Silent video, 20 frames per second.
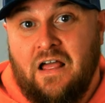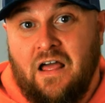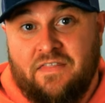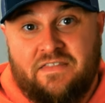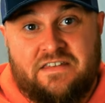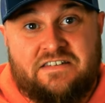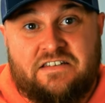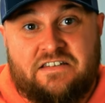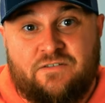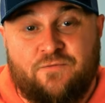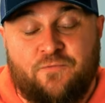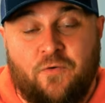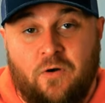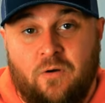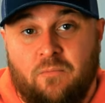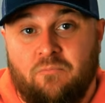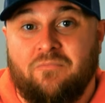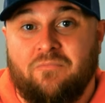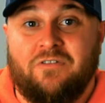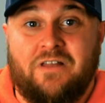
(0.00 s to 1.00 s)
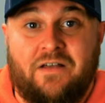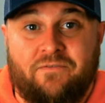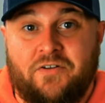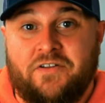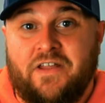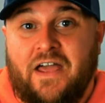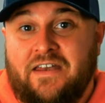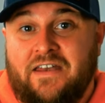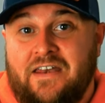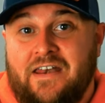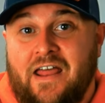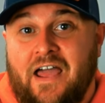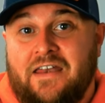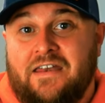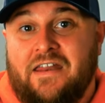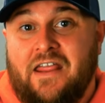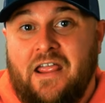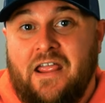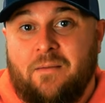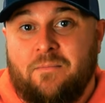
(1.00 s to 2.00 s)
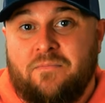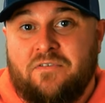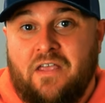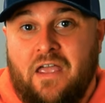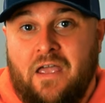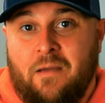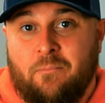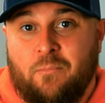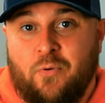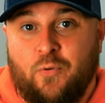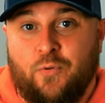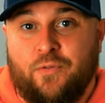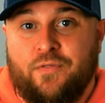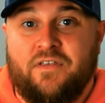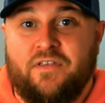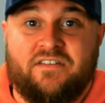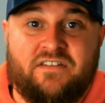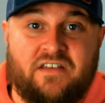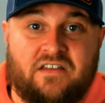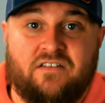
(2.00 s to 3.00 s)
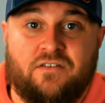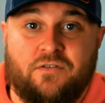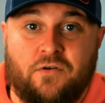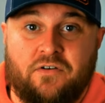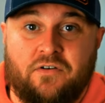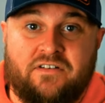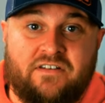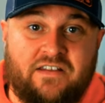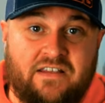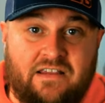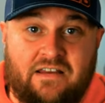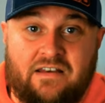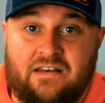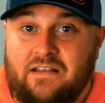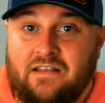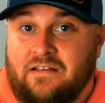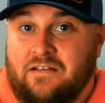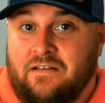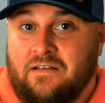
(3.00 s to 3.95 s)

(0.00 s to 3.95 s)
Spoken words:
This is from Level 99 Games at booth 613.